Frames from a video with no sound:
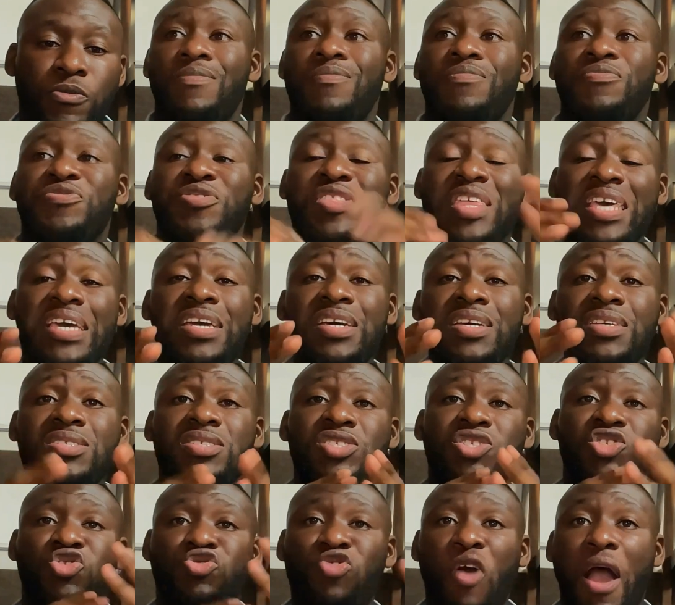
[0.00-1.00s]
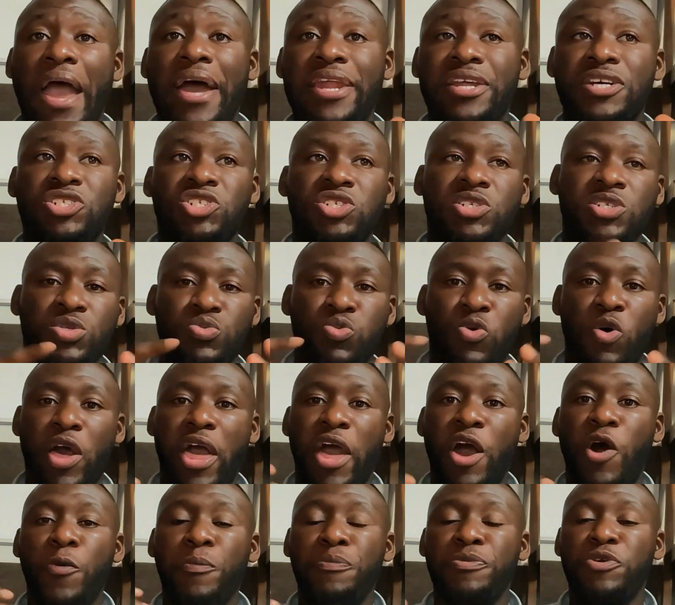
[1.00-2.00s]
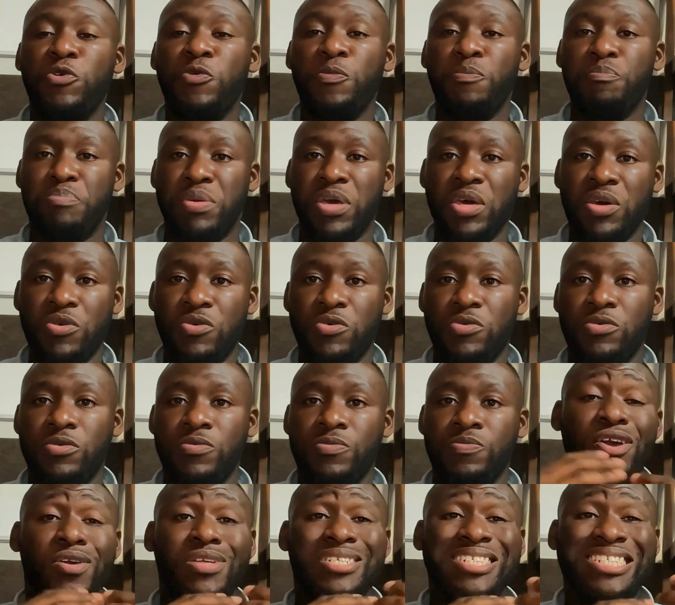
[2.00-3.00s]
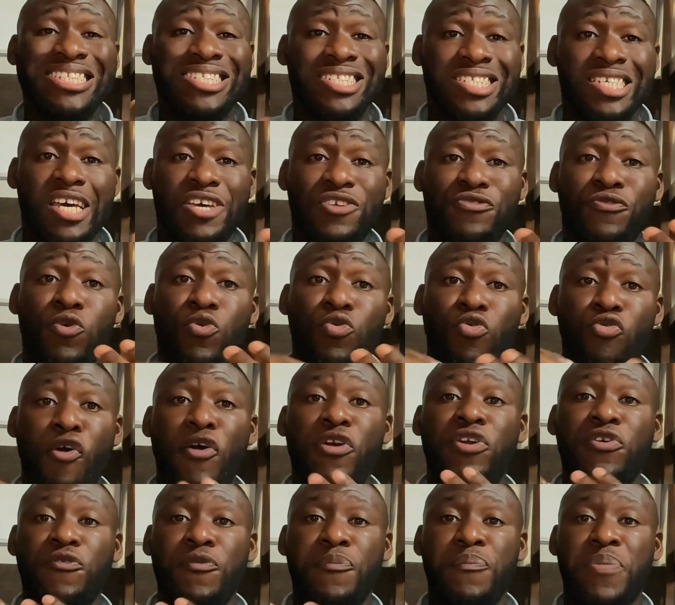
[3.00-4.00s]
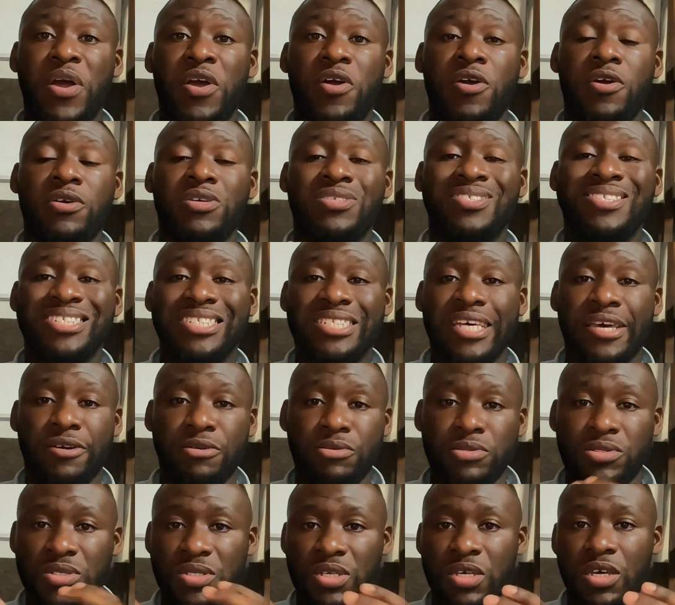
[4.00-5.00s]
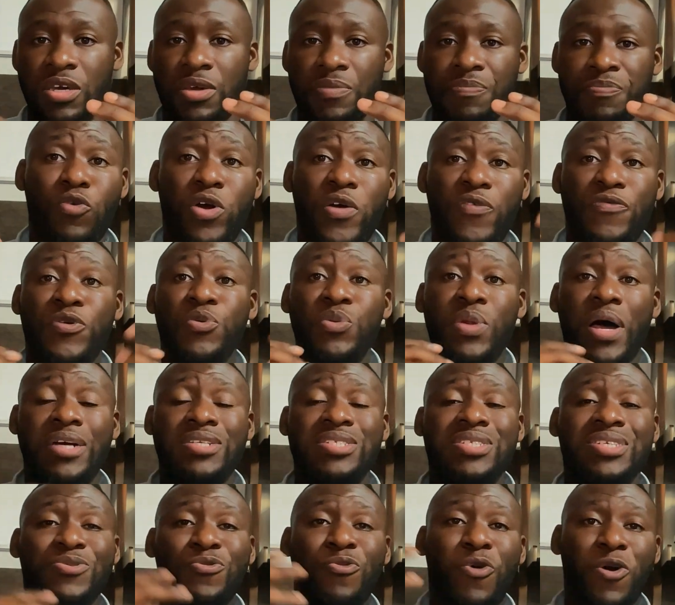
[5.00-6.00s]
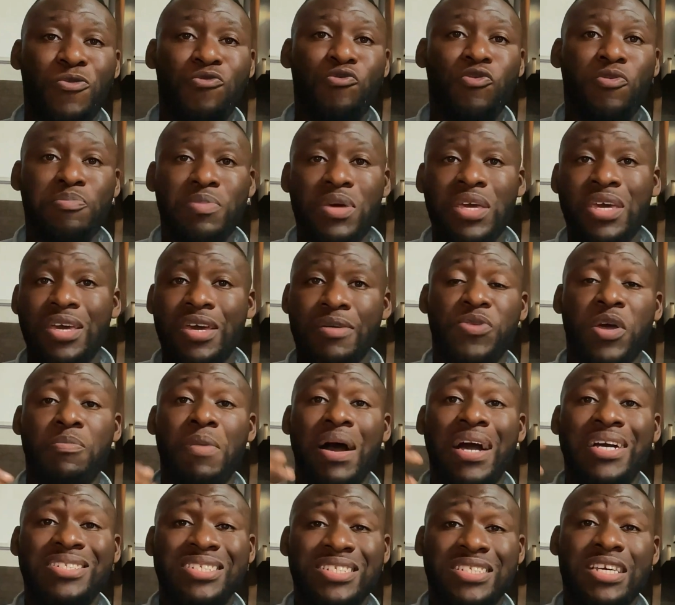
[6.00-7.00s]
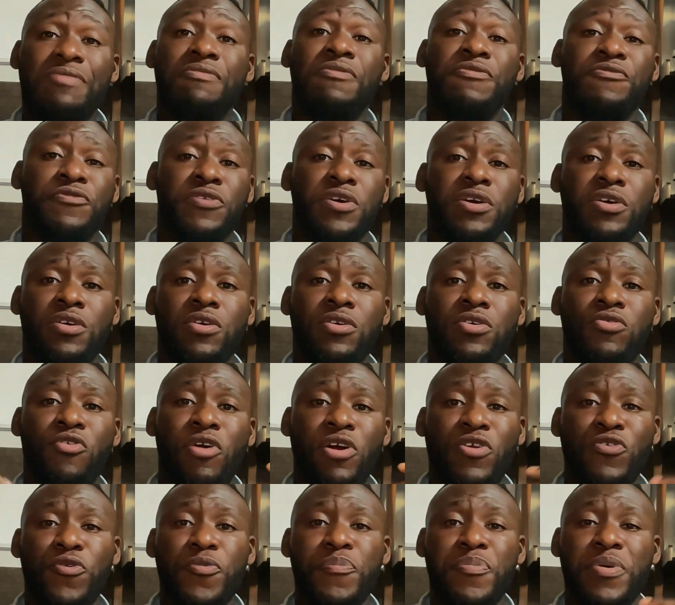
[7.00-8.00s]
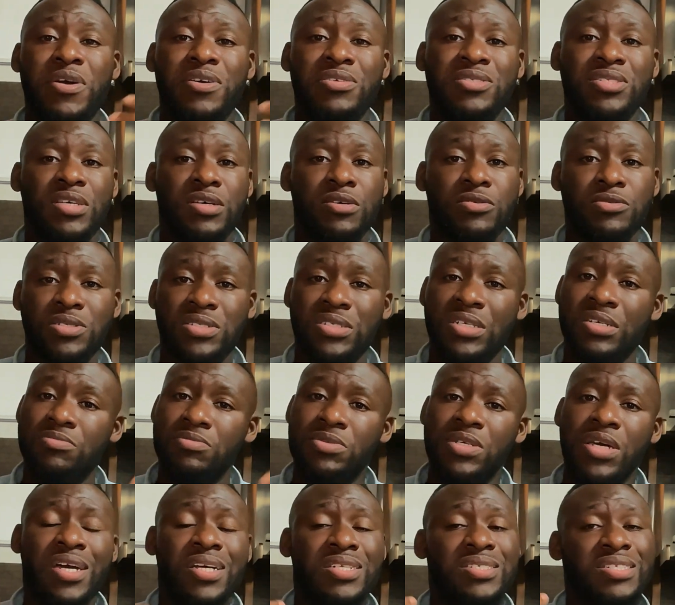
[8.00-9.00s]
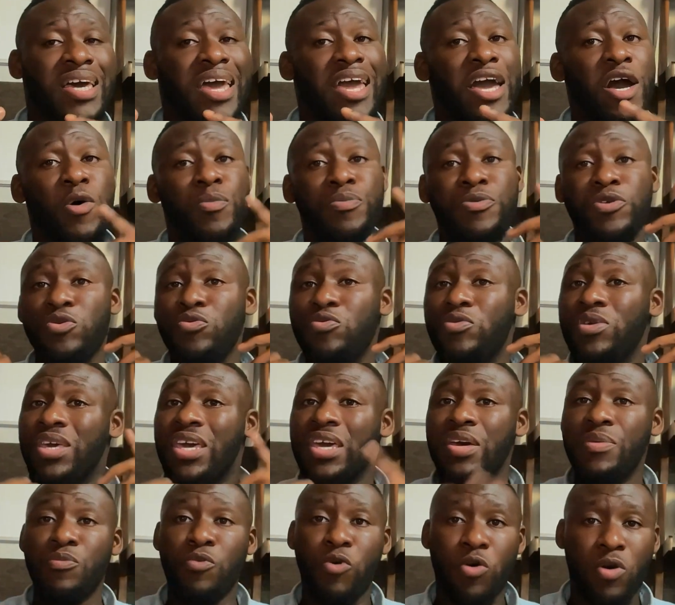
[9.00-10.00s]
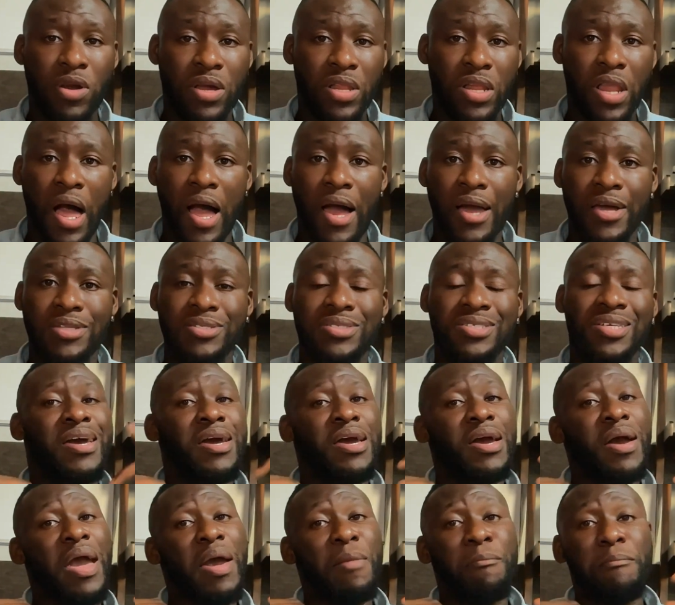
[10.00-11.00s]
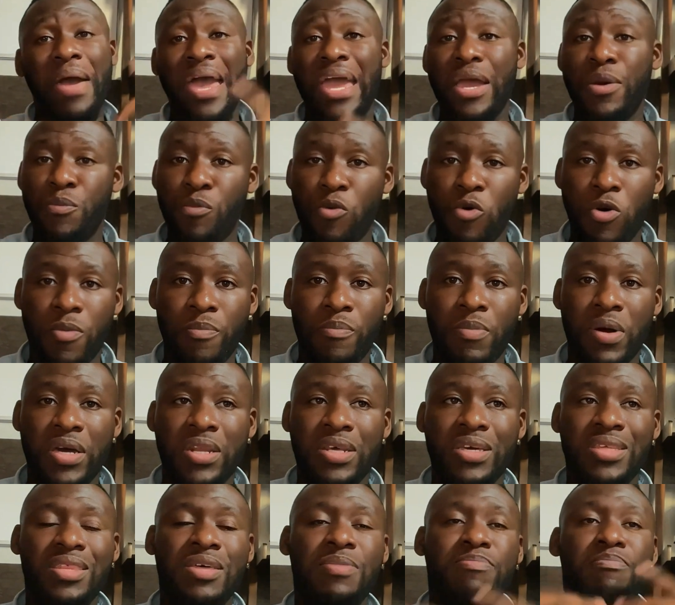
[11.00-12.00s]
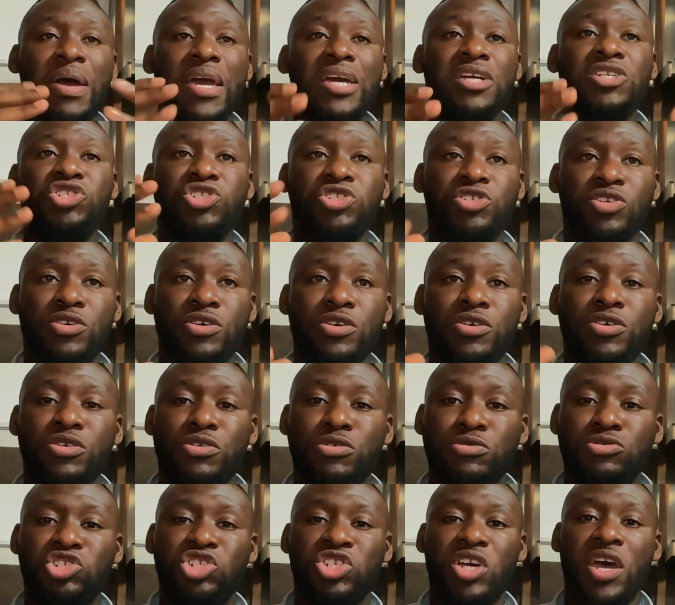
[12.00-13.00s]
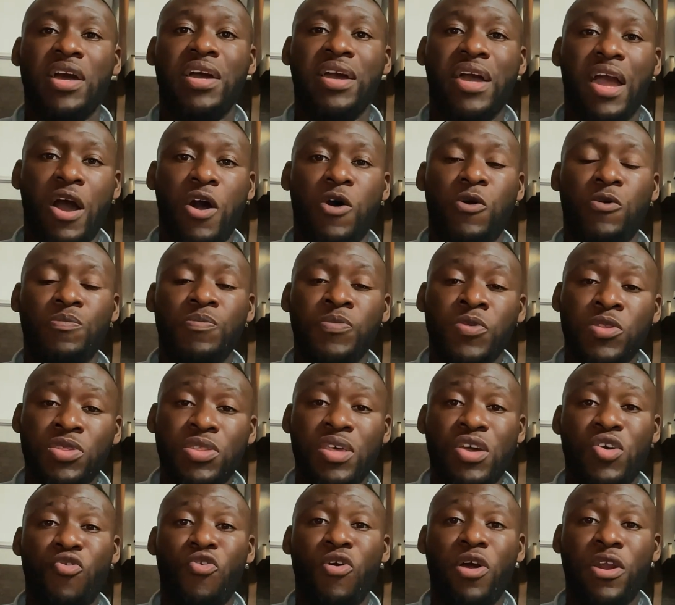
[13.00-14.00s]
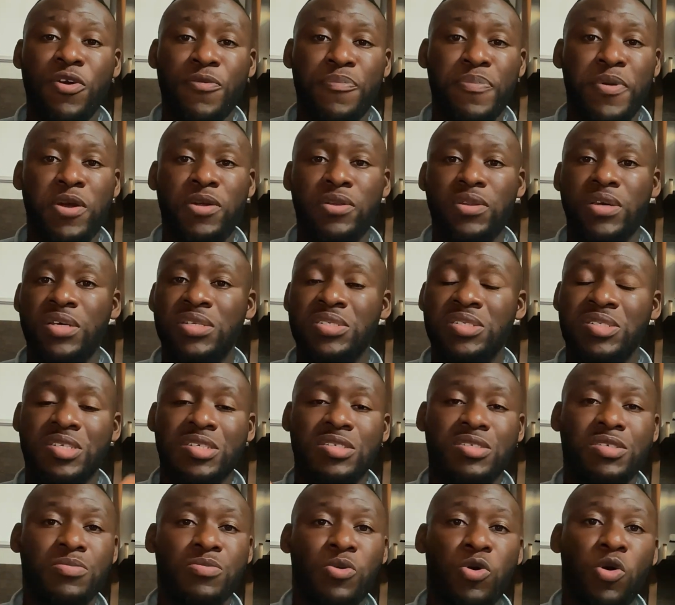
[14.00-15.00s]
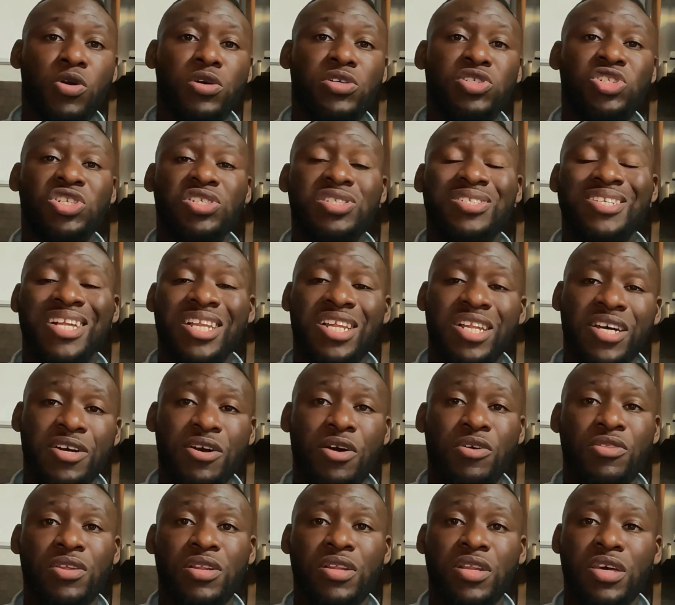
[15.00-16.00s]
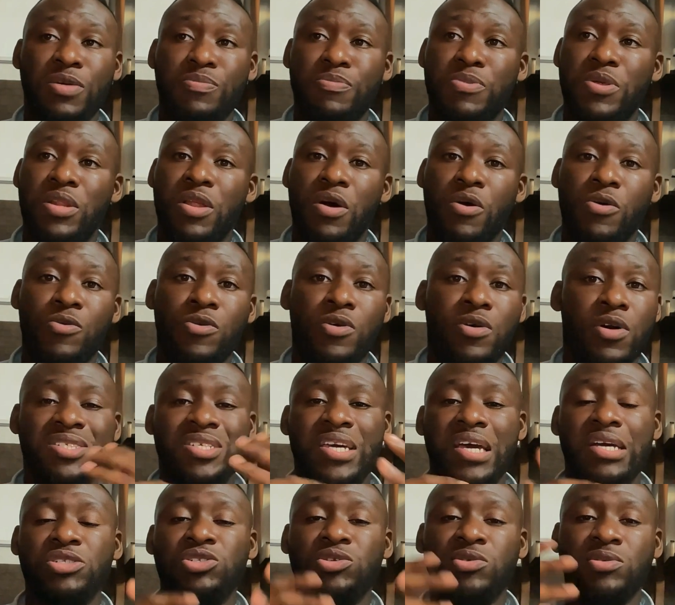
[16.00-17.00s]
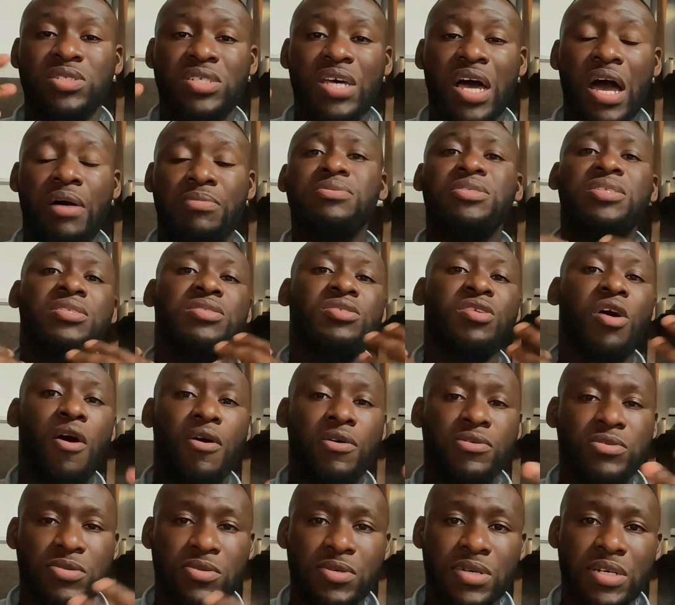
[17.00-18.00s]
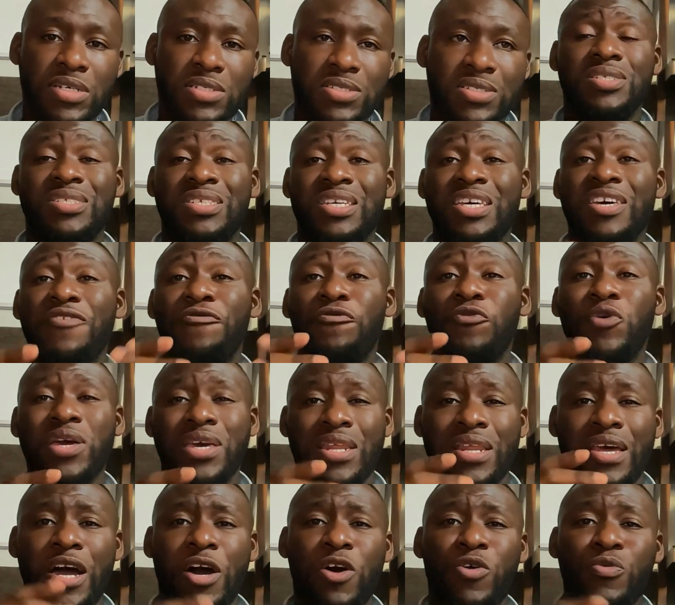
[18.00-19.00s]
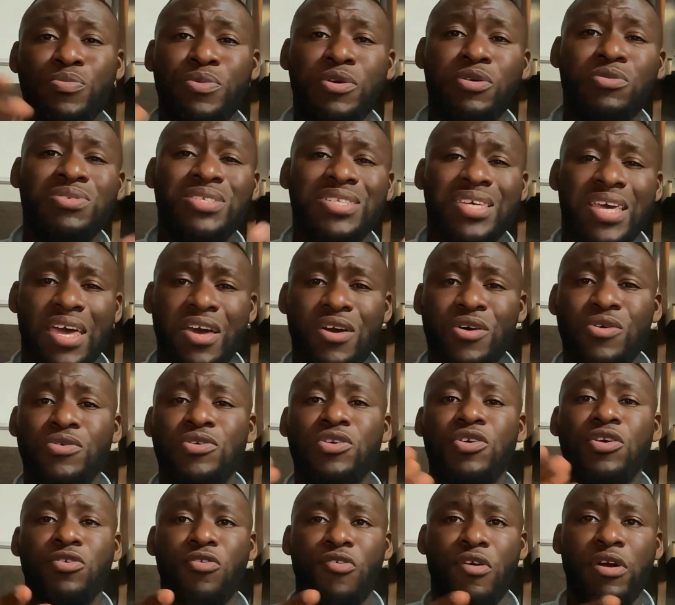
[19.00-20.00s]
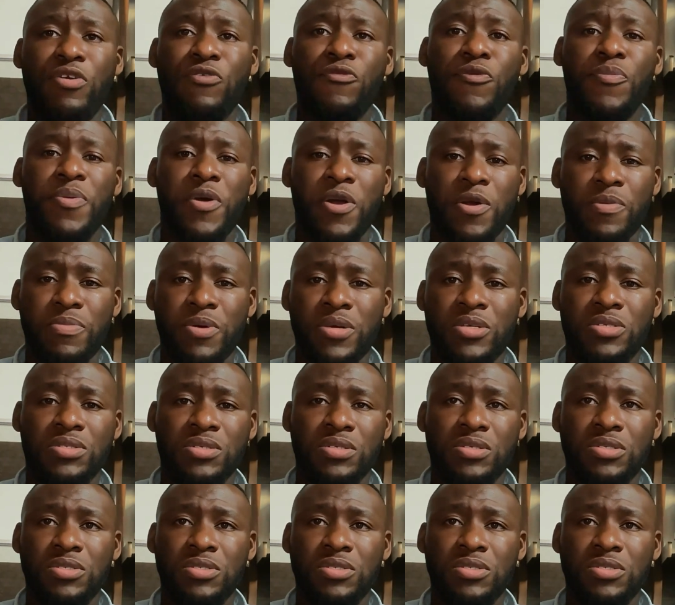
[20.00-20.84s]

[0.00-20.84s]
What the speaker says: These strategies will help you build a successful credit repair sales team. If you'd like to work with me and my 7-figure credit repair sales team to help you get more clients and make more money, then make sure you check out the credit repair lead system or just click on the link below. Schedule a time to talk to us, see if we can help you scale your credit repair business.